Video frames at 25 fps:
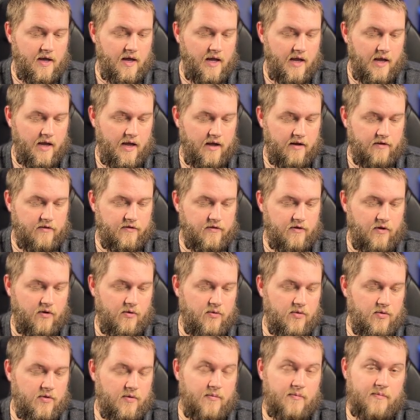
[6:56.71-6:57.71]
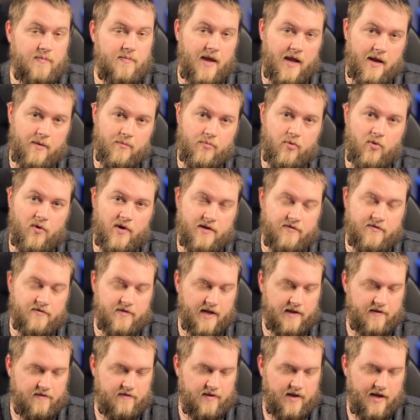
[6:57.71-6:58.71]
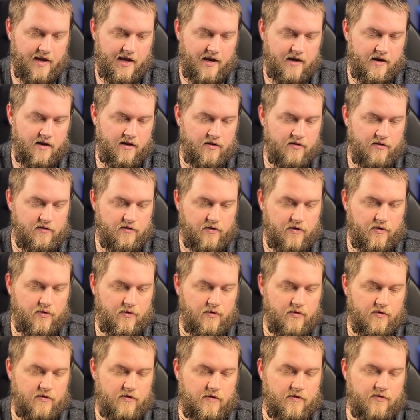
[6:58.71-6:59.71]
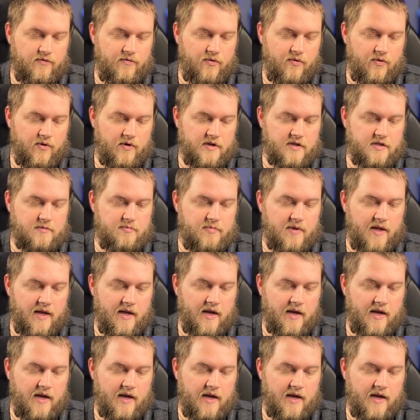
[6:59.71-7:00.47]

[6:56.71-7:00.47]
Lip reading: And so the main point of netstat is used for displaying